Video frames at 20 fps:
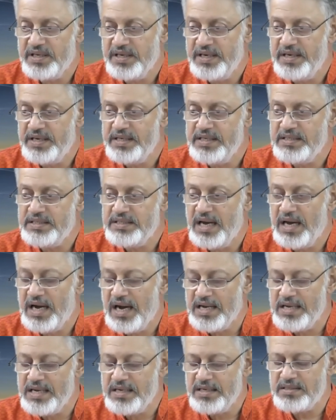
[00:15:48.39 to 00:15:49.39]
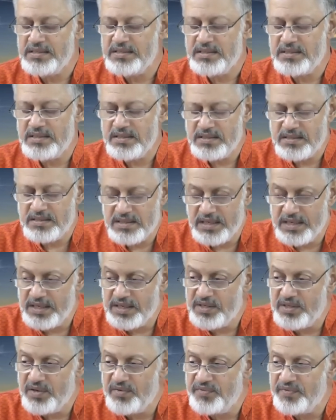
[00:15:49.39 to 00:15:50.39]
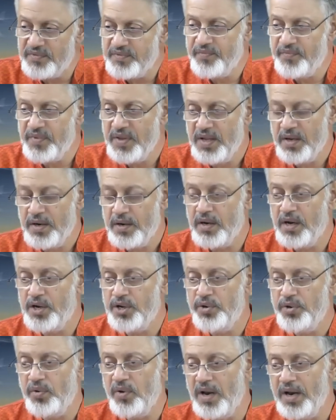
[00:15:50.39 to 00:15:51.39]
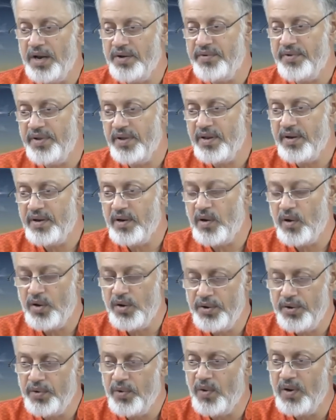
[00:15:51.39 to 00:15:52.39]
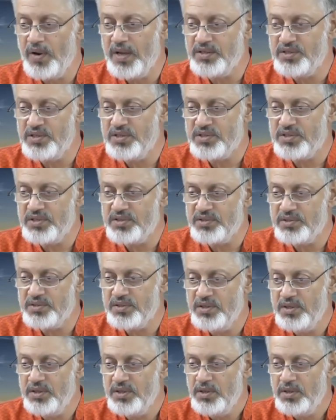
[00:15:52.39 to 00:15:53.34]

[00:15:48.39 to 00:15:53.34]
It is the highest state of non-duality, non-dual existence.